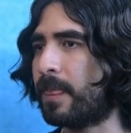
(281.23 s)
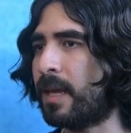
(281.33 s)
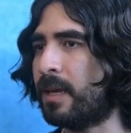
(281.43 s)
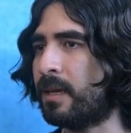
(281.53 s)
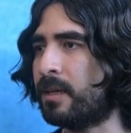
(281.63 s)

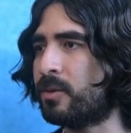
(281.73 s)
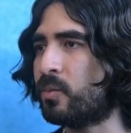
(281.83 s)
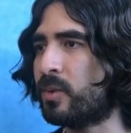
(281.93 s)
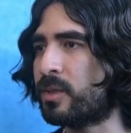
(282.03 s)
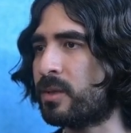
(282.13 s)
And
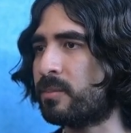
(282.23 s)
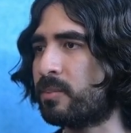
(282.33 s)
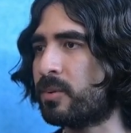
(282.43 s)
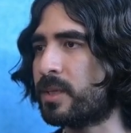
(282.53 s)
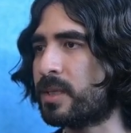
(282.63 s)
we start
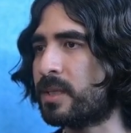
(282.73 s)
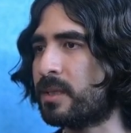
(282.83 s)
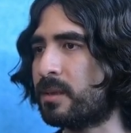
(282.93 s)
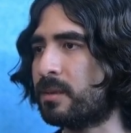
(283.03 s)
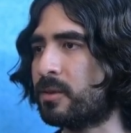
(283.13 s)

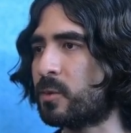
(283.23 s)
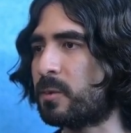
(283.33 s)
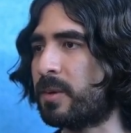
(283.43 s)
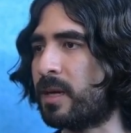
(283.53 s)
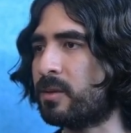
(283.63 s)
printing Super
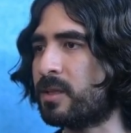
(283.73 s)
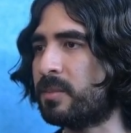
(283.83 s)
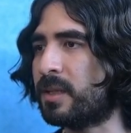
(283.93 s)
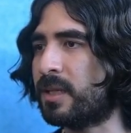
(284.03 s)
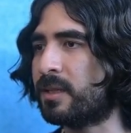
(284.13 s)
Battle
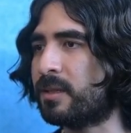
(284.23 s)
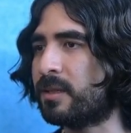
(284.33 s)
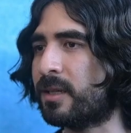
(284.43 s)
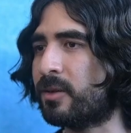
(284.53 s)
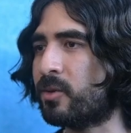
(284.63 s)
Simulator,
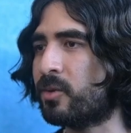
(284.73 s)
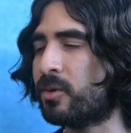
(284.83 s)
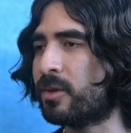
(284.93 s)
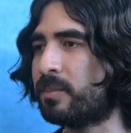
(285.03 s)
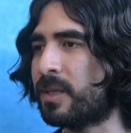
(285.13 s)
and
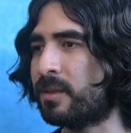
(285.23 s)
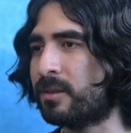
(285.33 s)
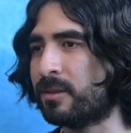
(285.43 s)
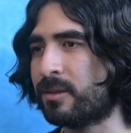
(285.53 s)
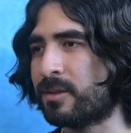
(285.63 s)
Ogre
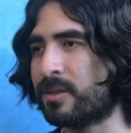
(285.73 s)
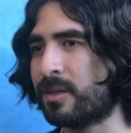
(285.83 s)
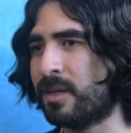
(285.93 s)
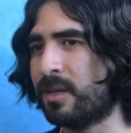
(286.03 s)
appears.